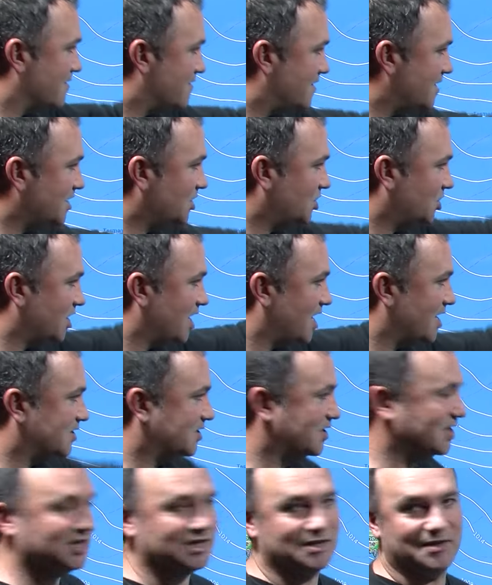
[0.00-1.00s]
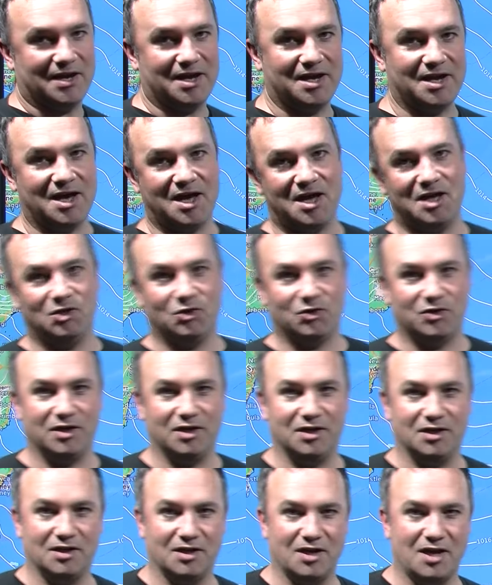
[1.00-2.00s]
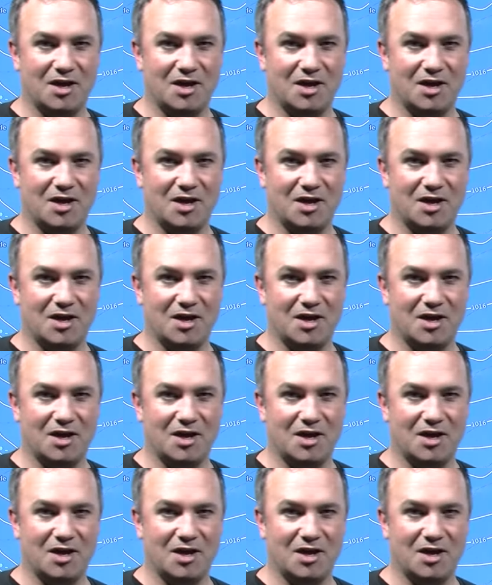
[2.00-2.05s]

These showers here, they are looking